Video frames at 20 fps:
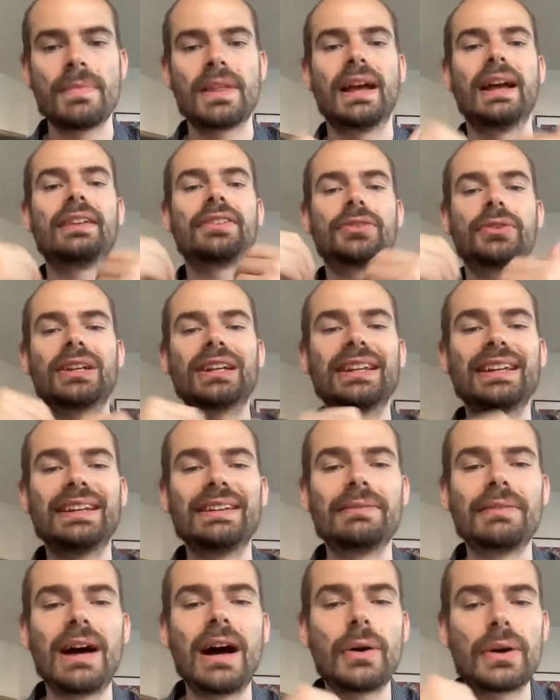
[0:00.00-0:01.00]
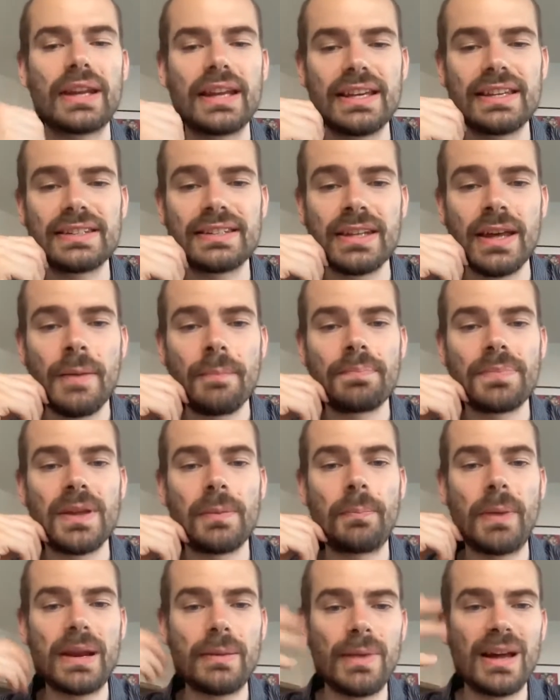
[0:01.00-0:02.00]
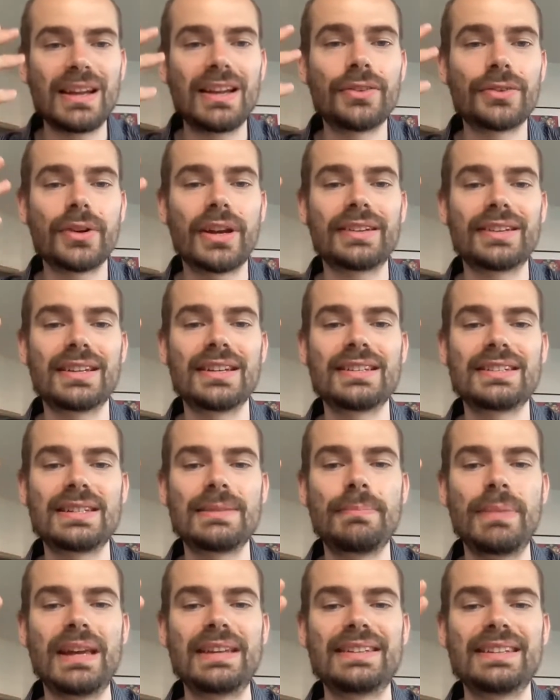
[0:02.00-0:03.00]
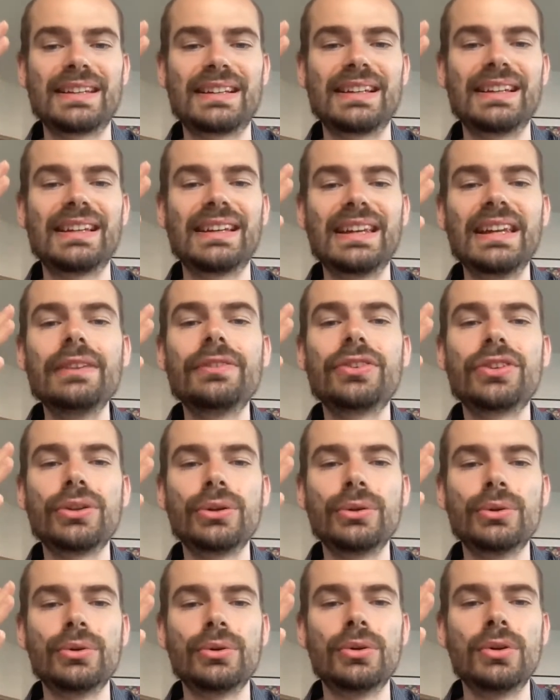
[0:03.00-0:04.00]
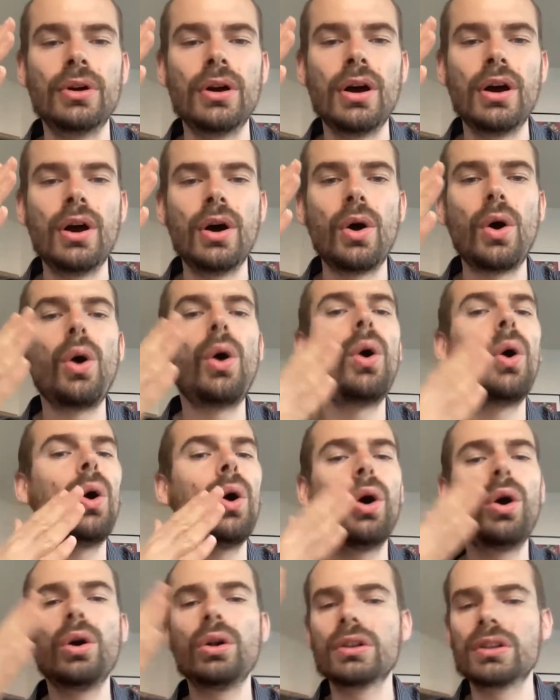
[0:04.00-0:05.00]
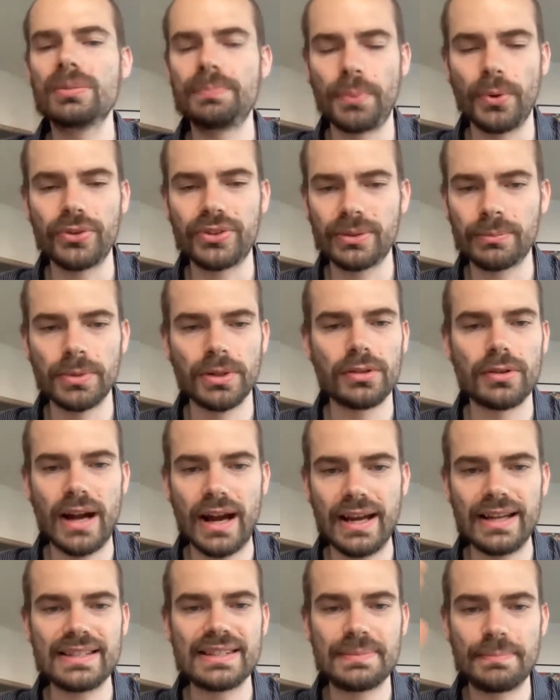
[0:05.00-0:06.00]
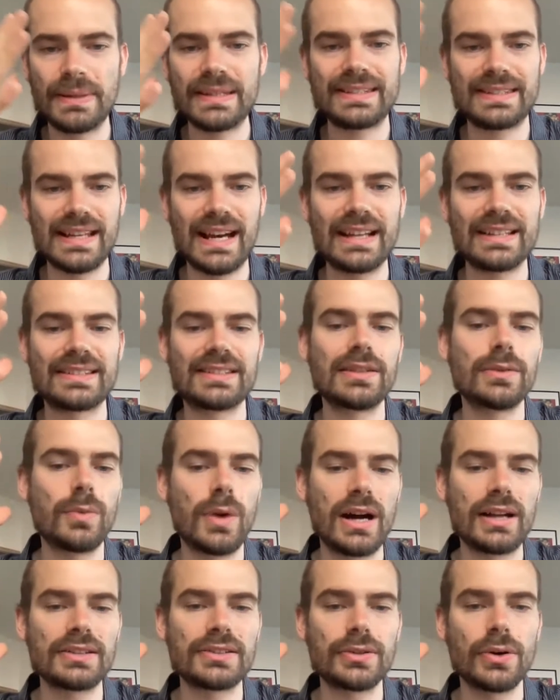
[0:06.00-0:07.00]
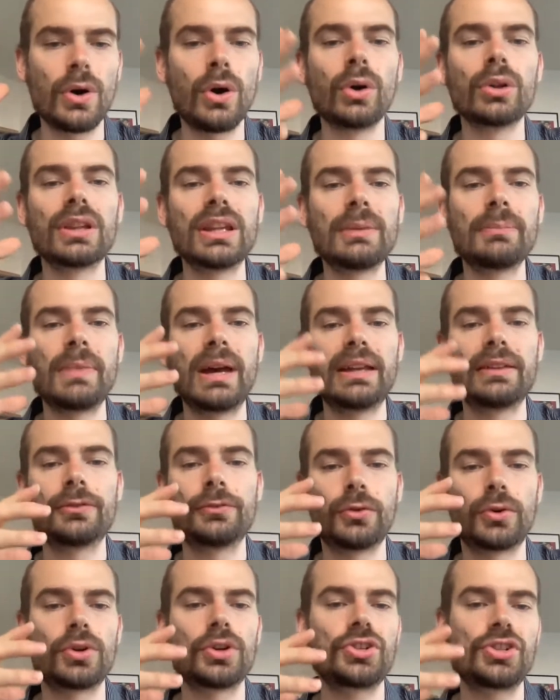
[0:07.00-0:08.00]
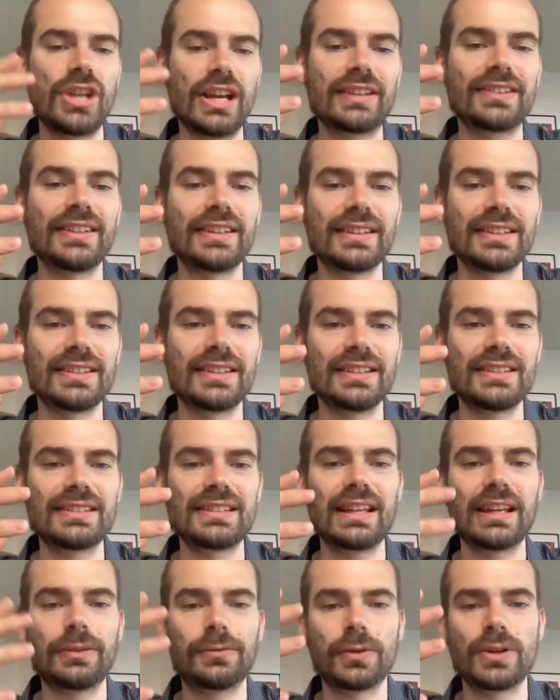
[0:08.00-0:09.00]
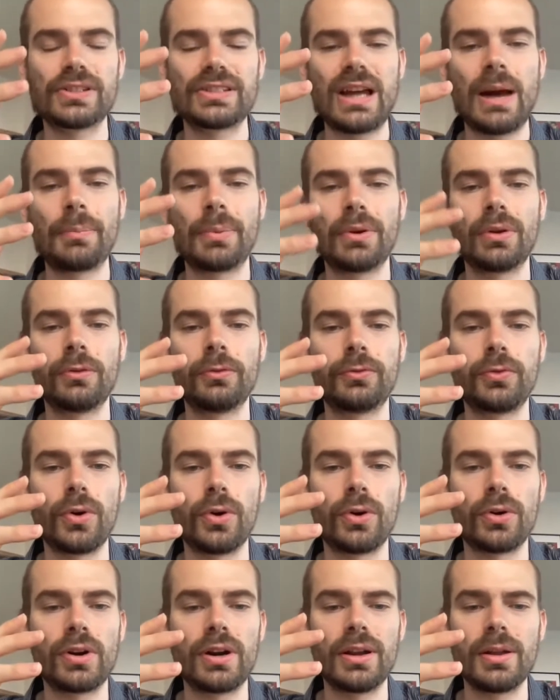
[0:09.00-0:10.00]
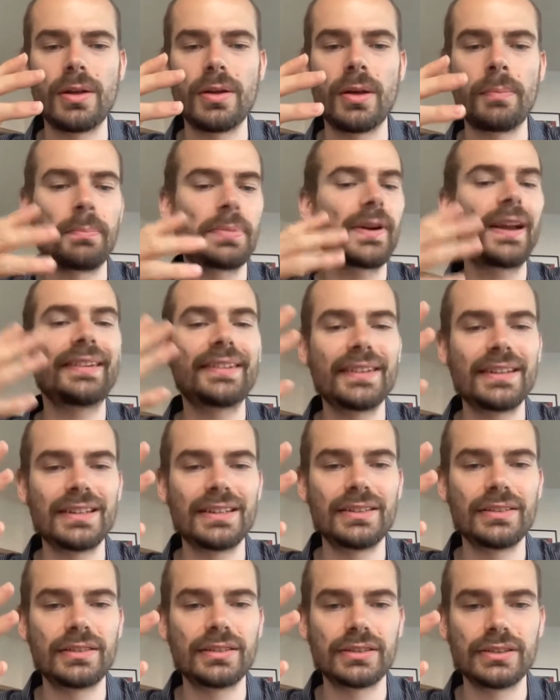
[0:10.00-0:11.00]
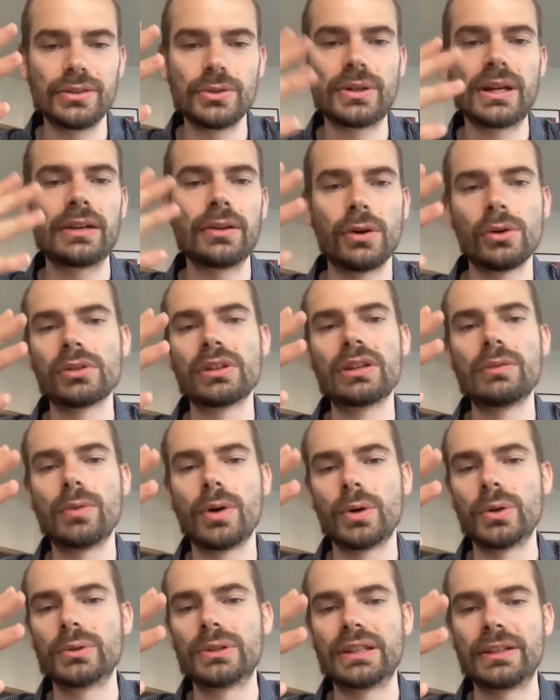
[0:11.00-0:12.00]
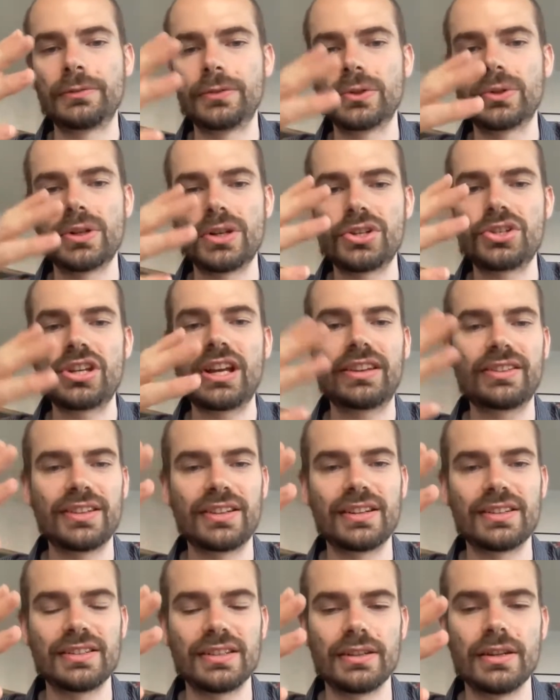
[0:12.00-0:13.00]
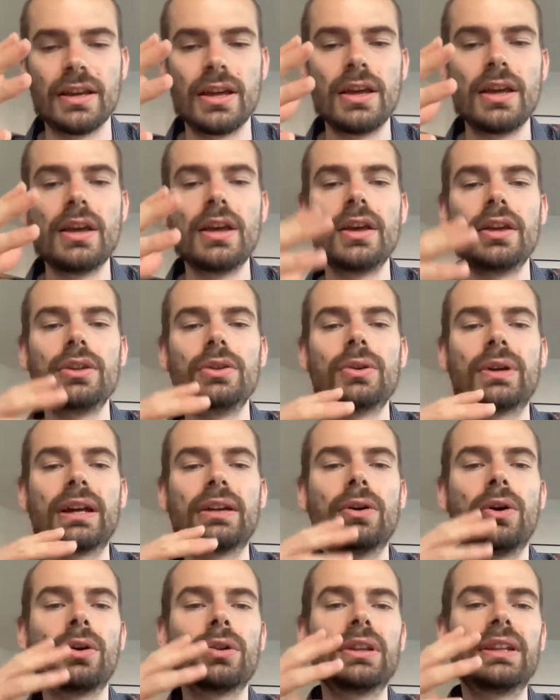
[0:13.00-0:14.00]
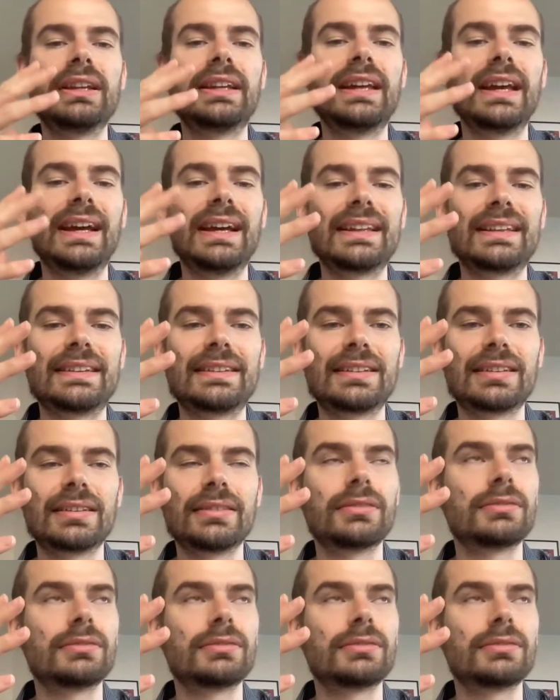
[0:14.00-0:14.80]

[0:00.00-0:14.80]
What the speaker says: It's really how it is. The permanent residency basically gives you all the possible rights besides the ones only meant for Czech citizens. Like, for example, for a president, you can only vote if you're a Czech citizen. You can only get